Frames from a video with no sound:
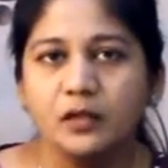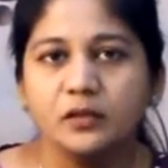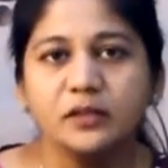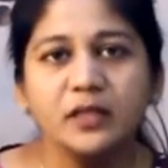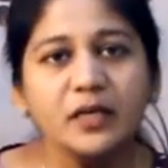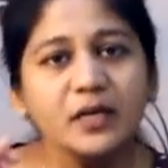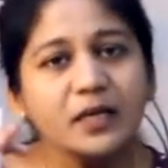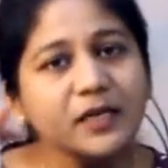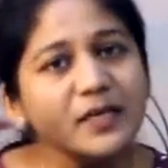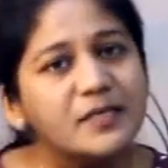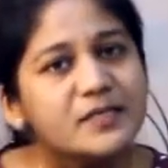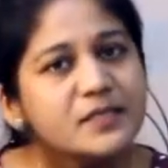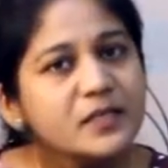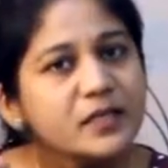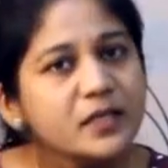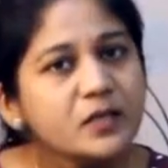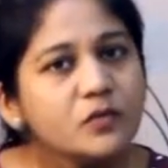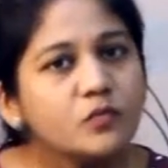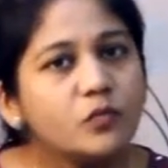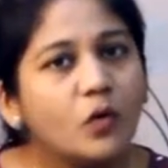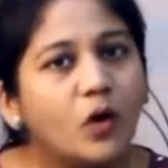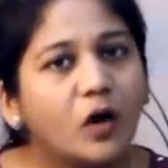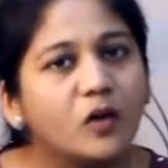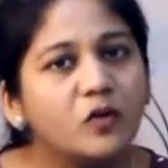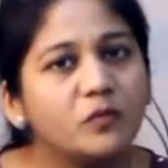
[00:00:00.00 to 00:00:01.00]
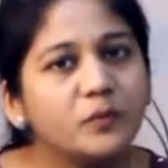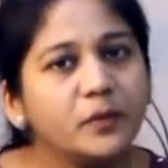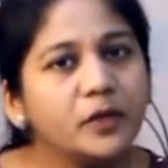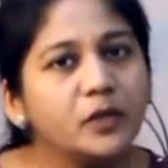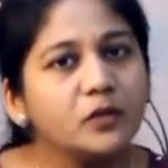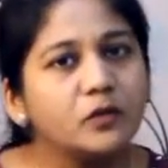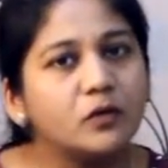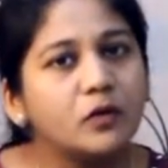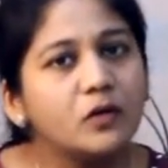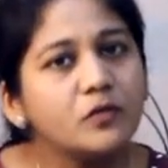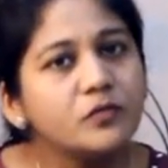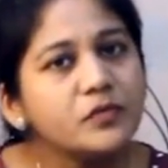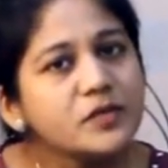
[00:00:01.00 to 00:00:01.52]
There is an involvement
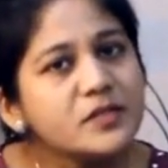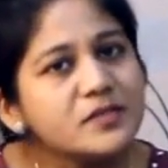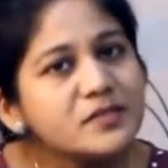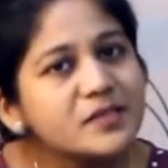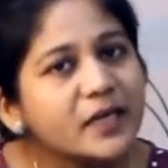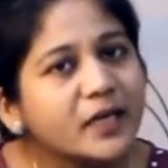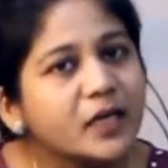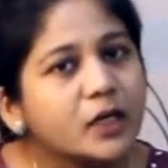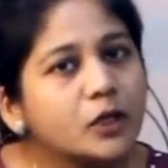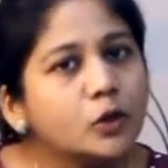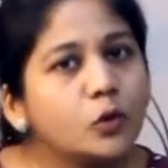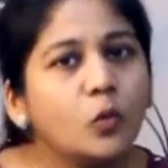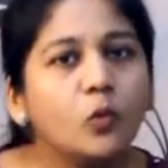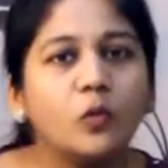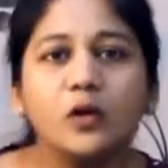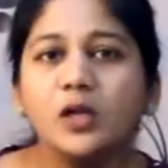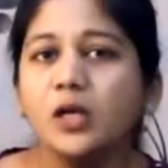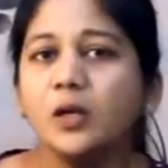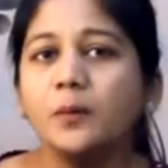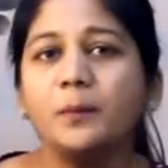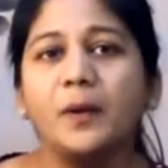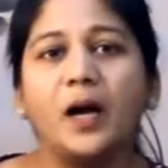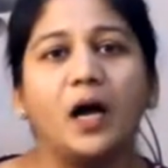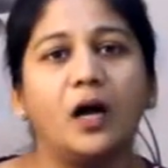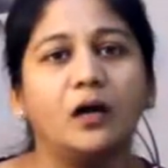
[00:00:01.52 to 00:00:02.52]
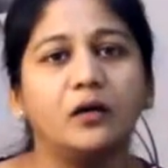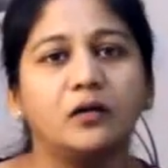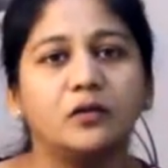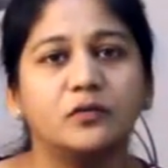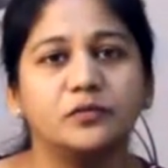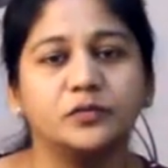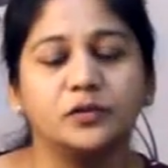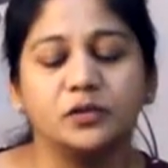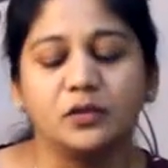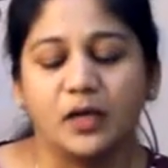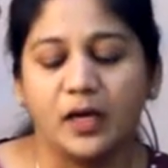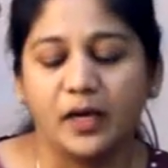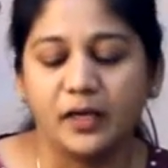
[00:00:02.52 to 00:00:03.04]
of a sectoral part
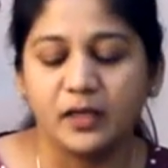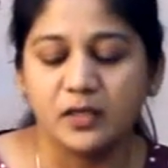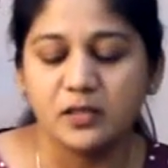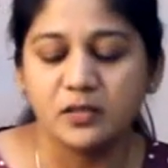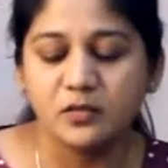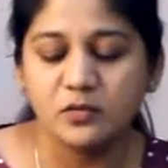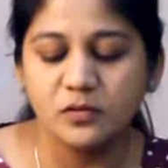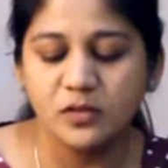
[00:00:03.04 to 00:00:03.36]
of the iris.